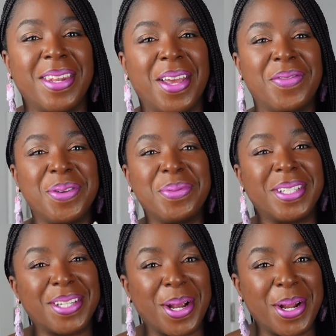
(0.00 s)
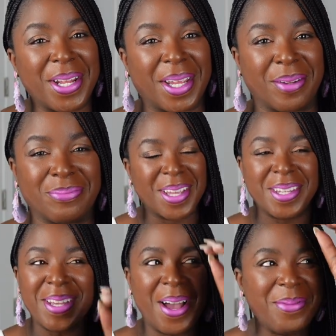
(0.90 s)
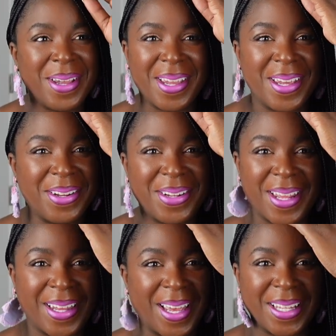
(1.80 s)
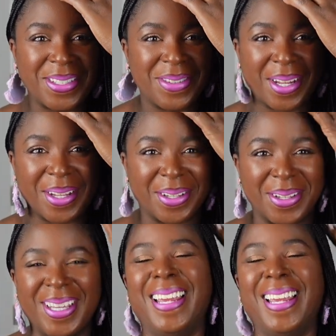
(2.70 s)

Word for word: Now, if you're returning, y'all went in on that last video.